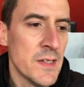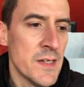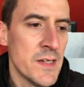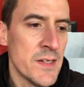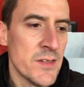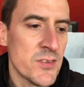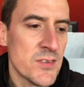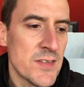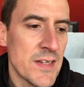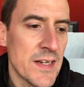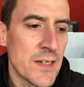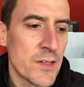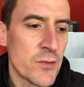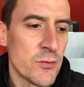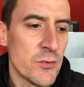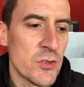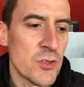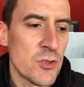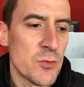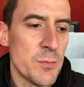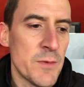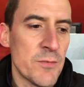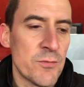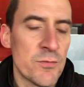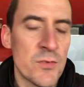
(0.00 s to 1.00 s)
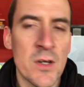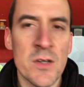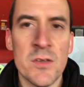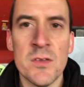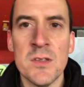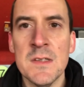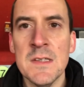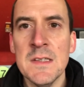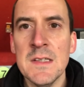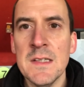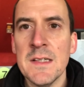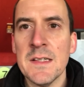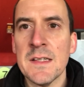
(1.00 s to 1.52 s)
Saka and Smith Rowe. I'm
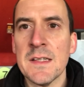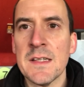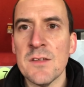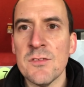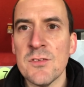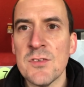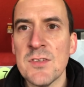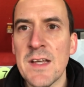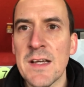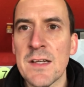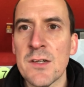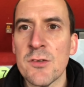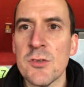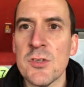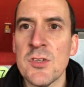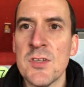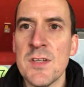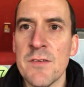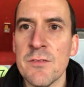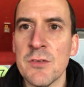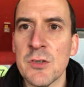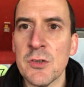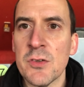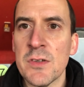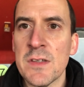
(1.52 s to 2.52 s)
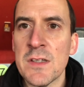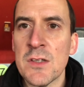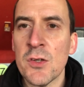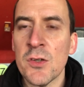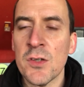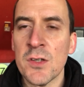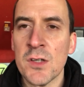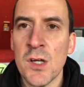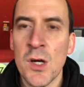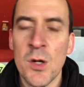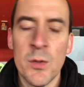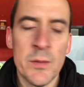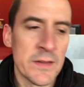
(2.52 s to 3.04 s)
going to give Saka a 7 because he got
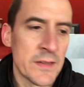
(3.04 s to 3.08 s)
the goal.